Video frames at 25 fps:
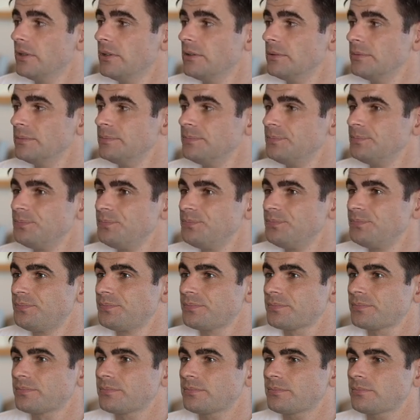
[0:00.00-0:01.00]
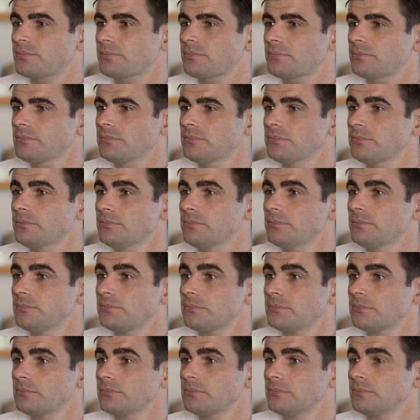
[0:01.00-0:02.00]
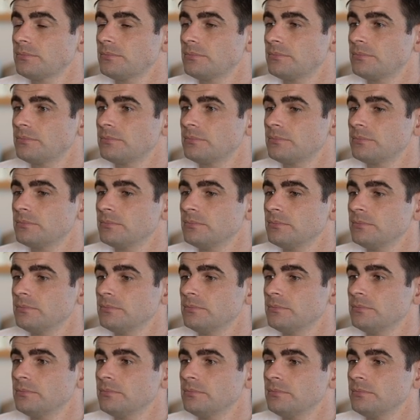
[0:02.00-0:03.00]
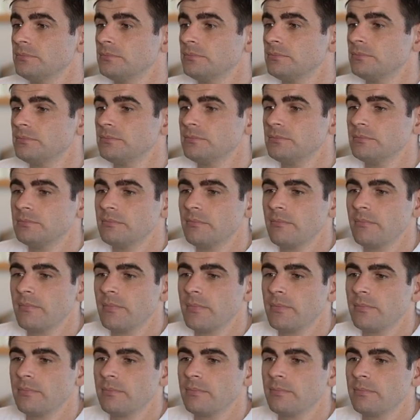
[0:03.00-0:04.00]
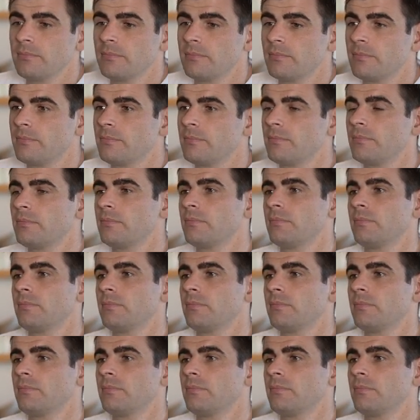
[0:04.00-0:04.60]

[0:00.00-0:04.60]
(silence)